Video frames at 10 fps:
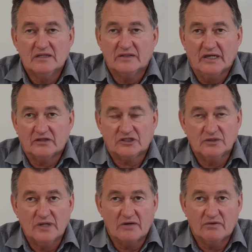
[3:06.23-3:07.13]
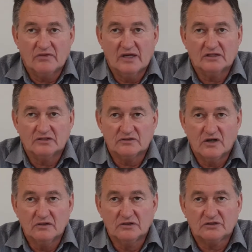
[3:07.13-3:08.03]
They are $200,000
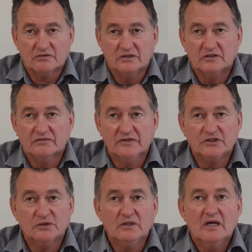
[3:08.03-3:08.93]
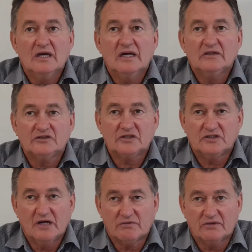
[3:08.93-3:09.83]
for an individual and
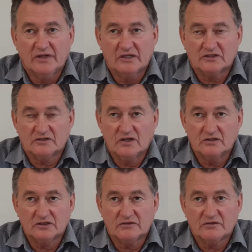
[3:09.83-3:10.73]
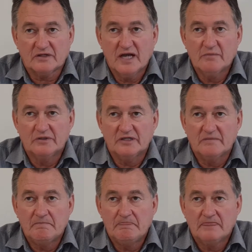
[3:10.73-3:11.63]
$600,000 for a company.
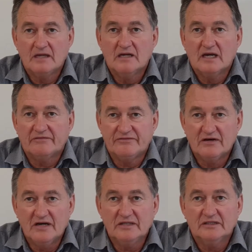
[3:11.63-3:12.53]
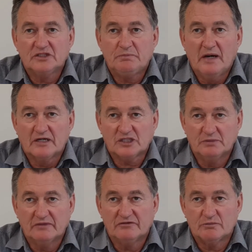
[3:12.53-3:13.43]
A fine is
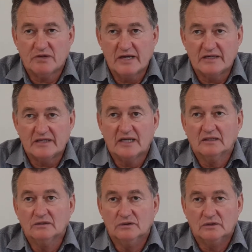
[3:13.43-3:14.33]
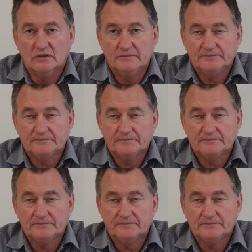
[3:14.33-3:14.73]
punishment for breaking a law.